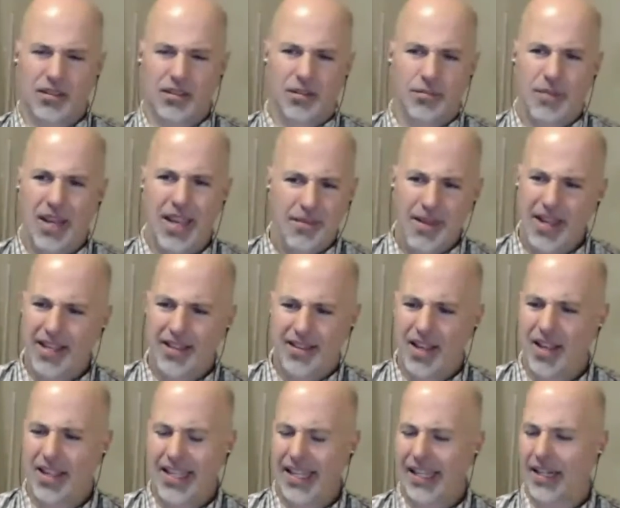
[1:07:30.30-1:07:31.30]
Am I
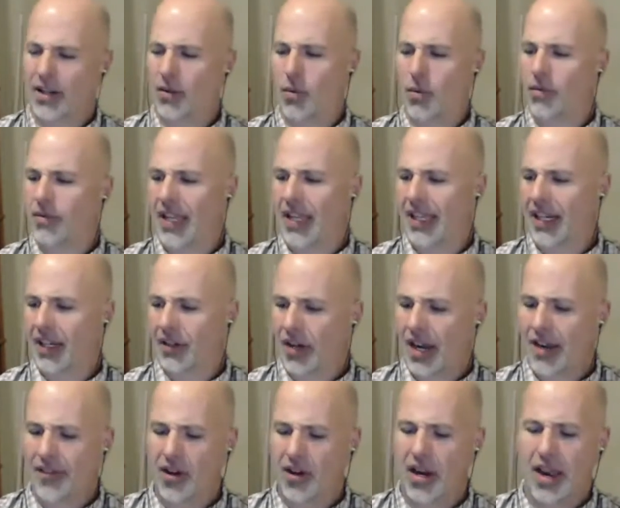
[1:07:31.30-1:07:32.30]
digging a
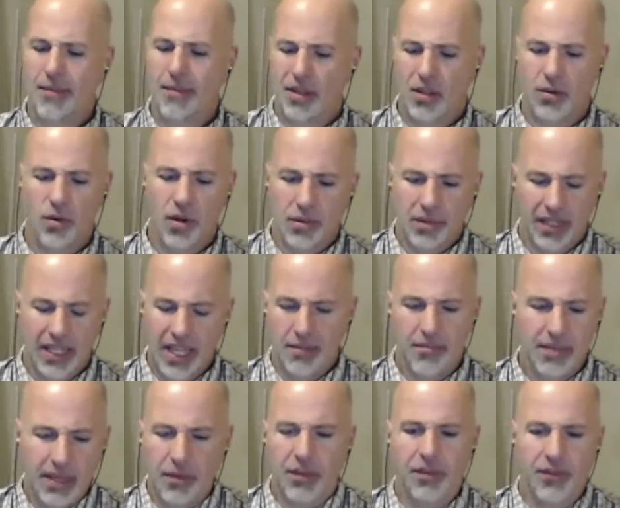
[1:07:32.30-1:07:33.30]
grave here? I mean, you want them to kind of
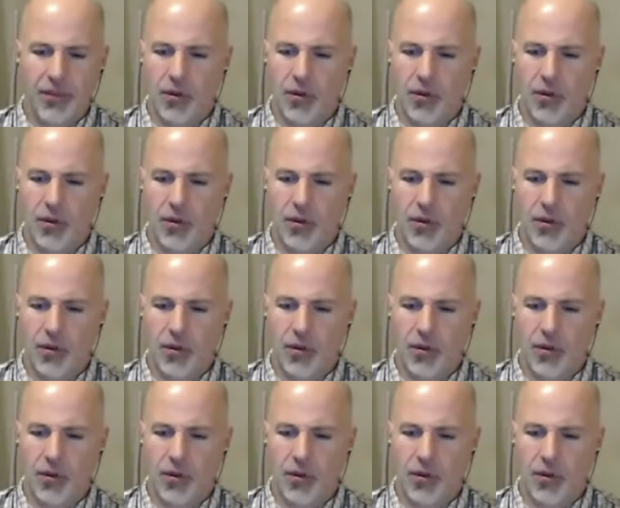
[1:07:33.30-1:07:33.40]
be with fewer